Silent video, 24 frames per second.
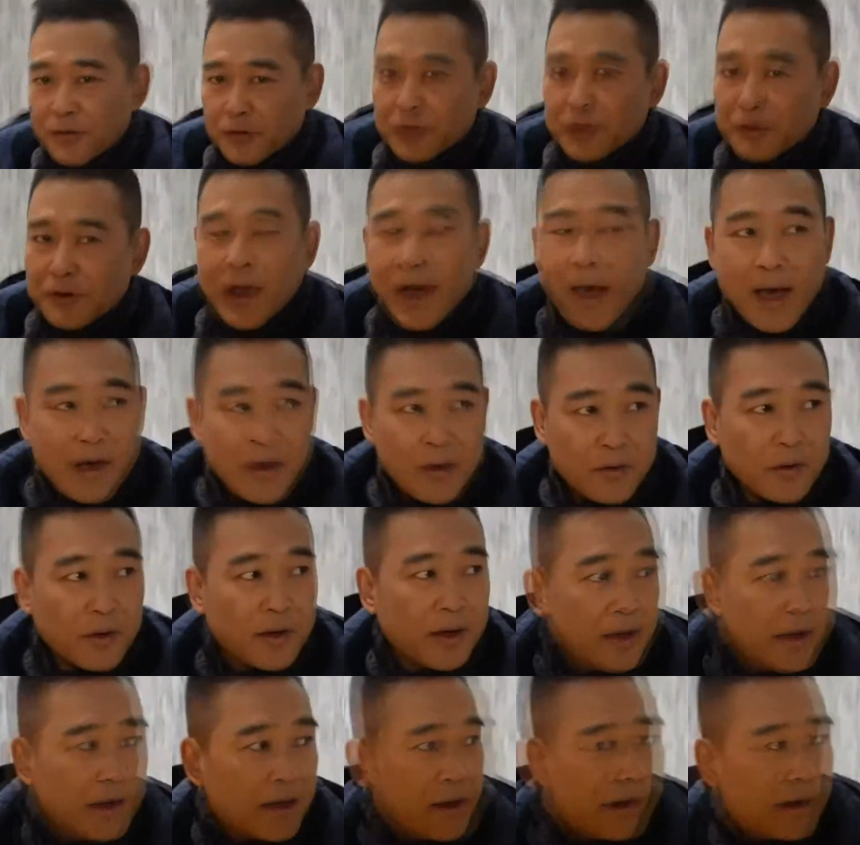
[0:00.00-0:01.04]
you know how
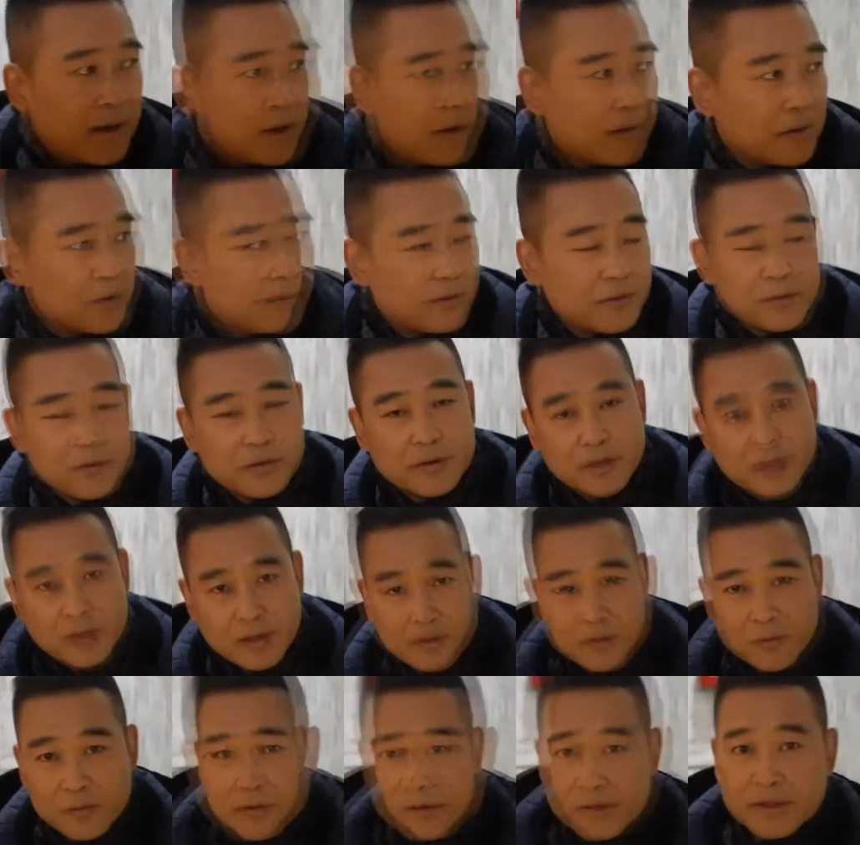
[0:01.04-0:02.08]

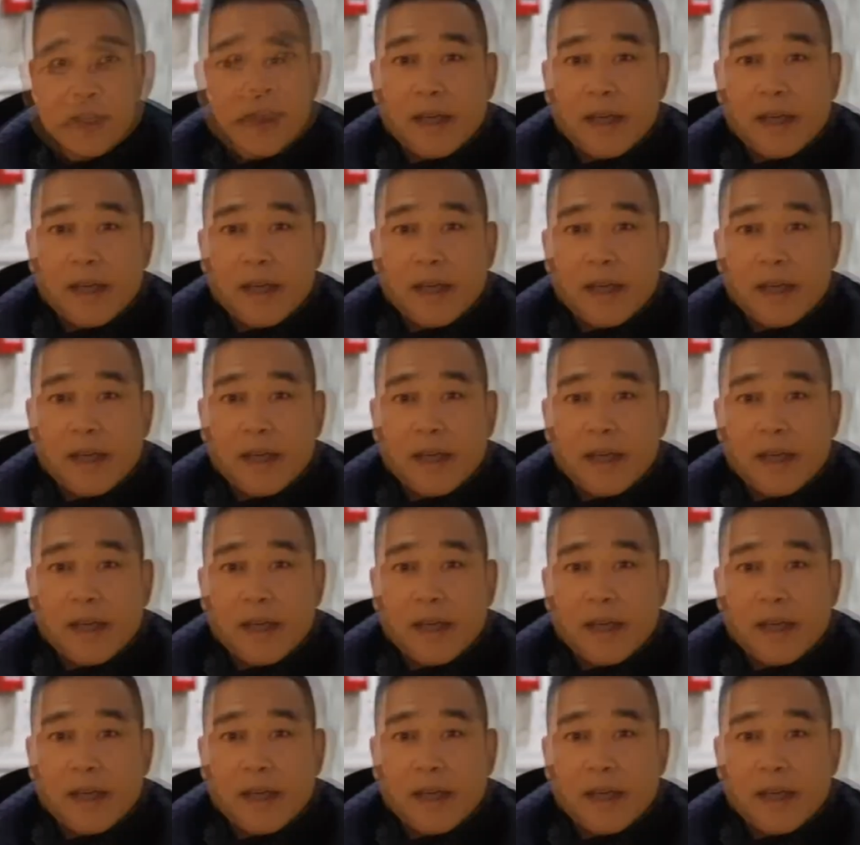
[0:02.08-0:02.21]
it was